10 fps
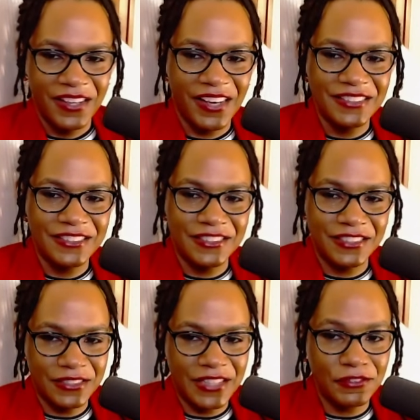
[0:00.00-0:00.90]
I
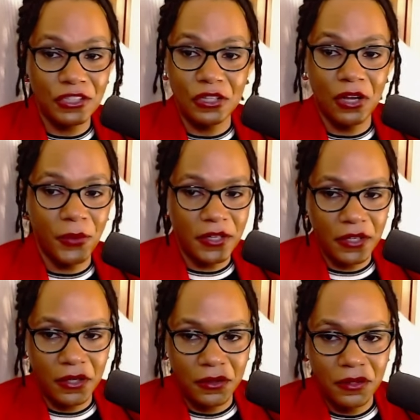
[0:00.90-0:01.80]
still have a long way to
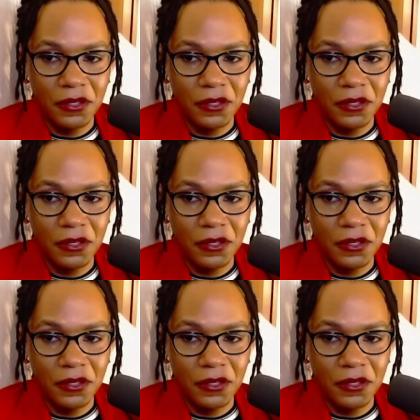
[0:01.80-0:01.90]
go.